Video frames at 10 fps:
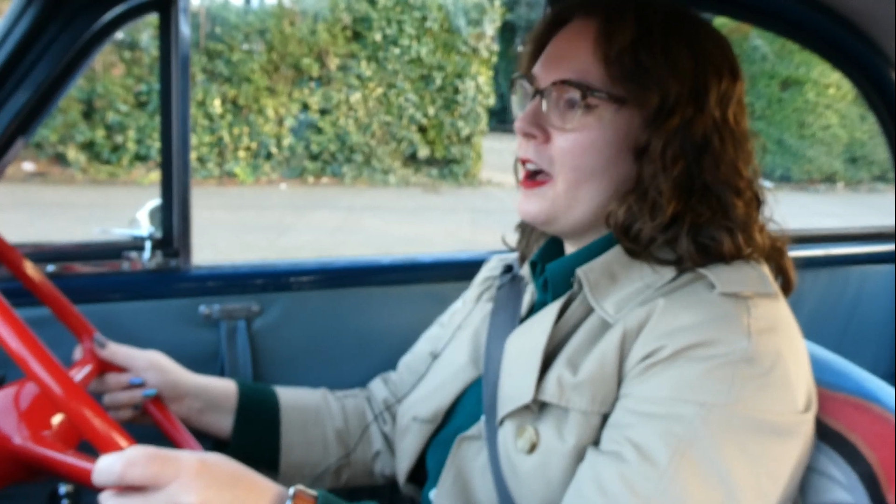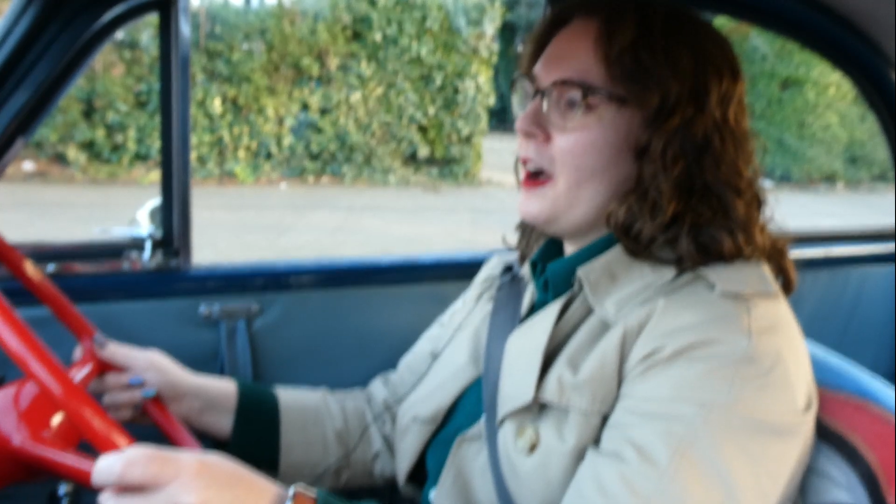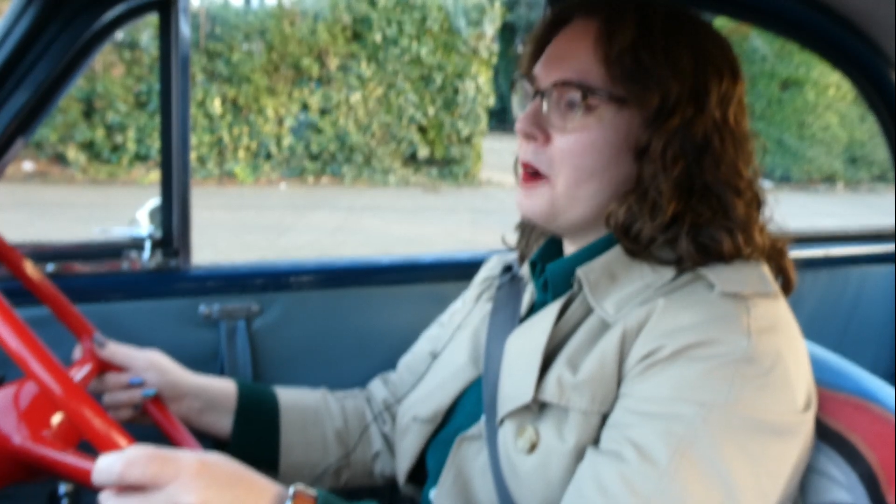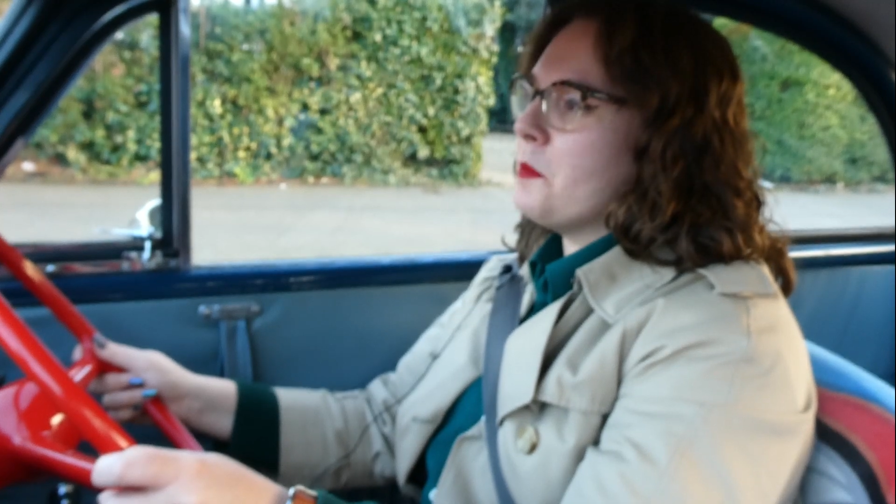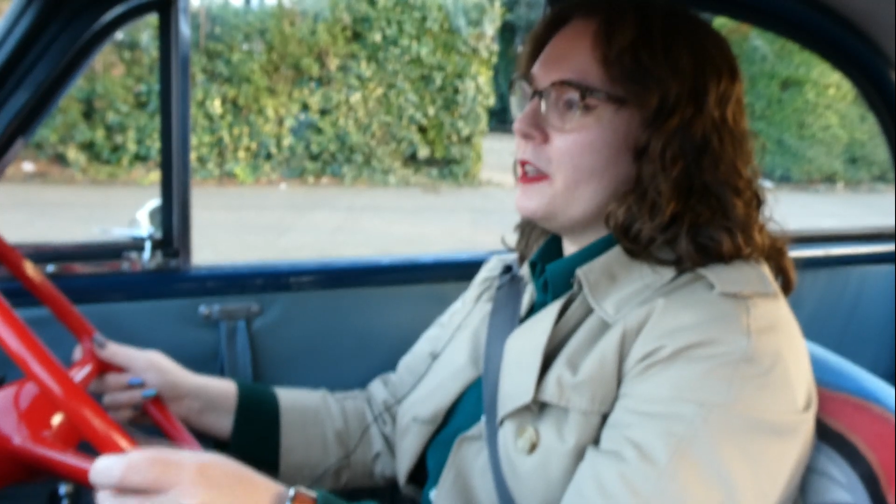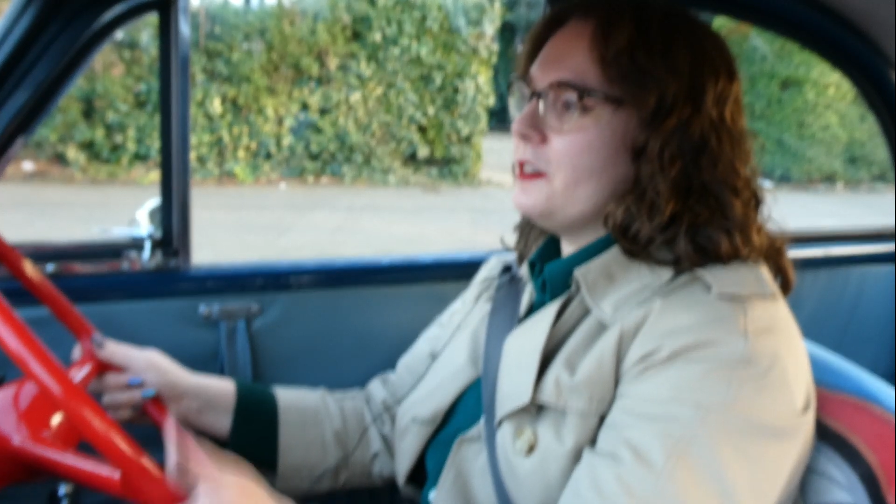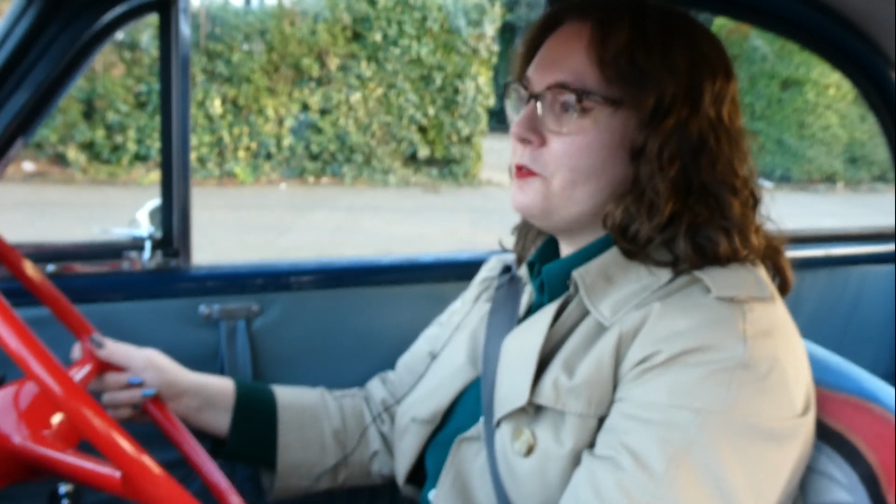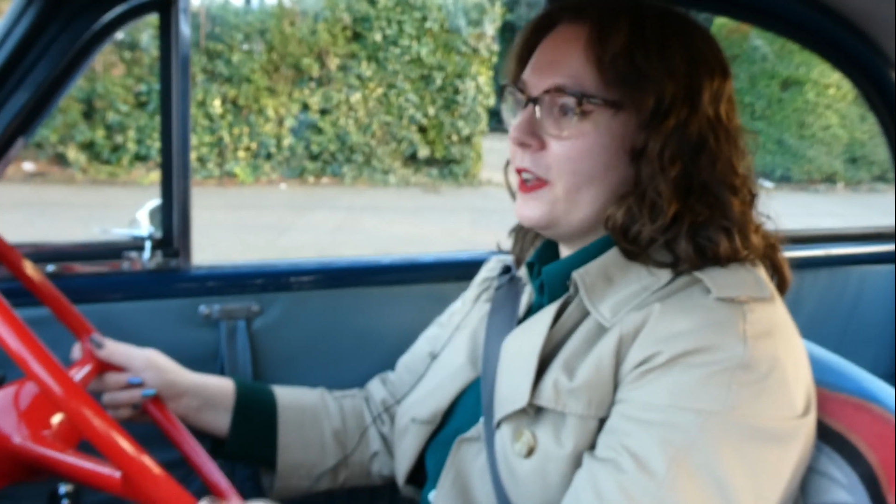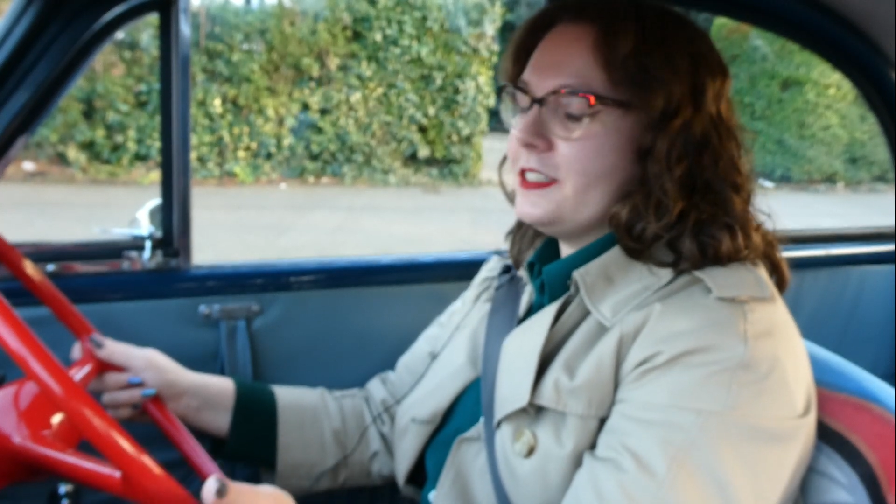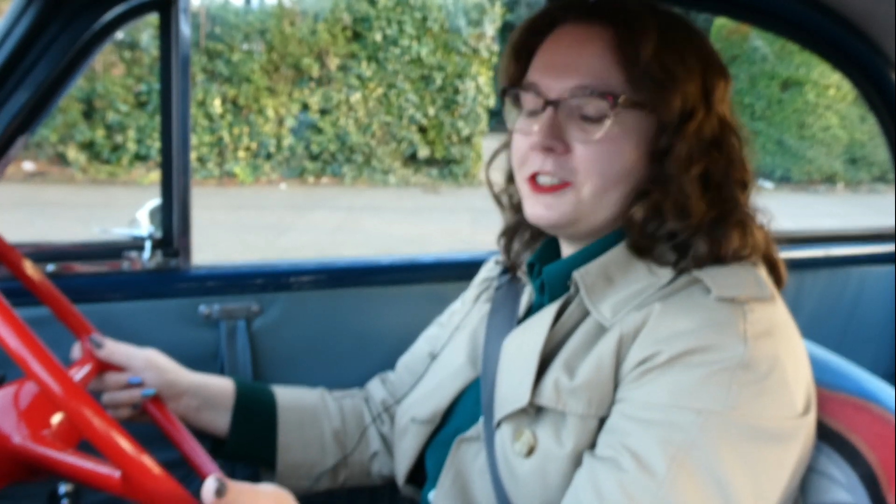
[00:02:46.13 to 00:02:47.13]
an
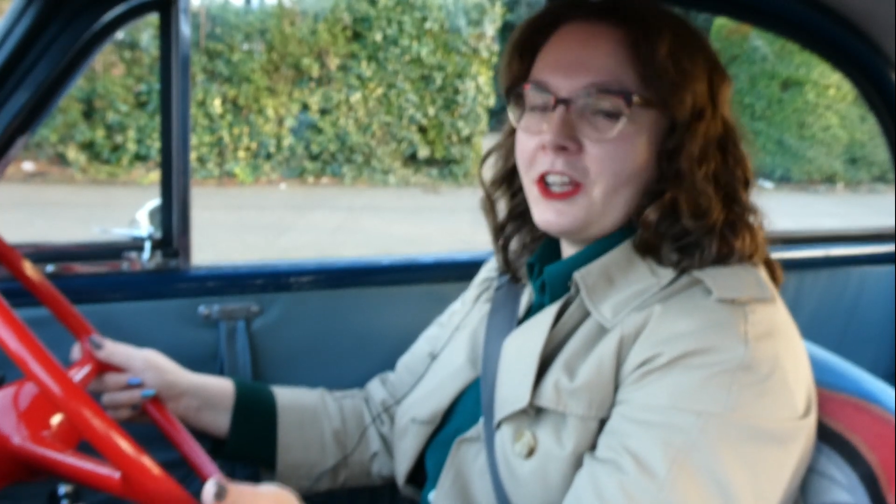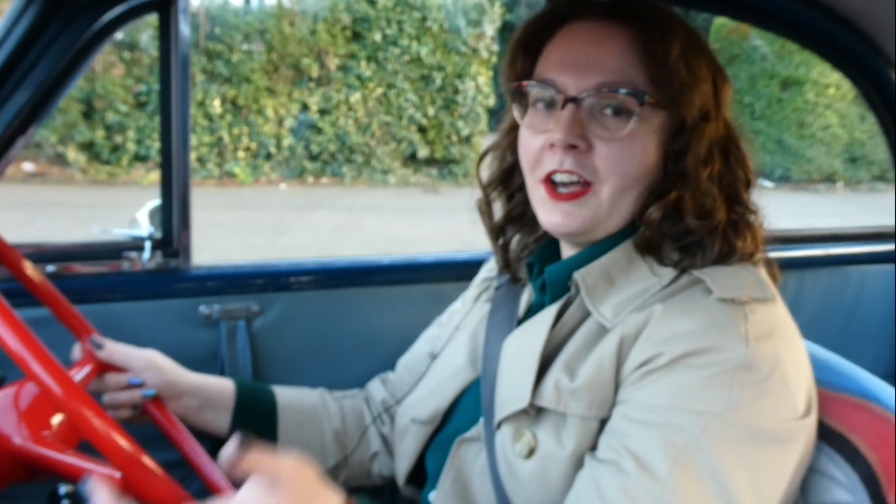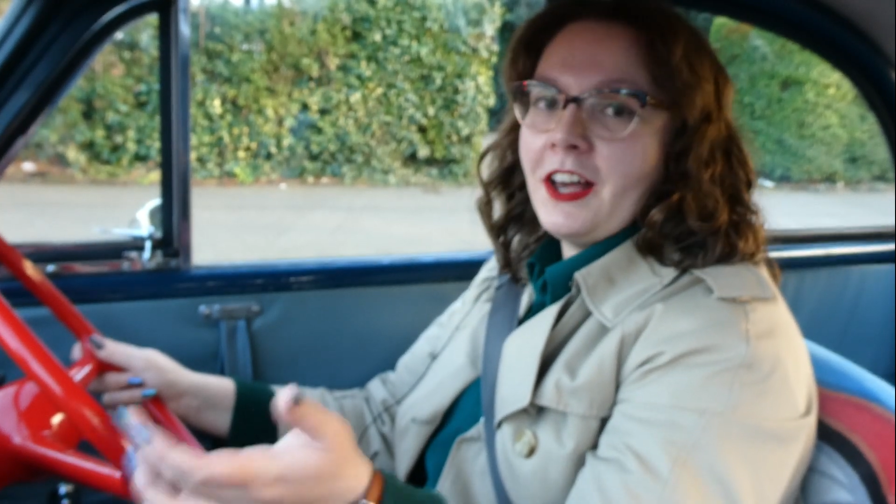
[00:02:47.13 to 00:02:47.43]
adventure,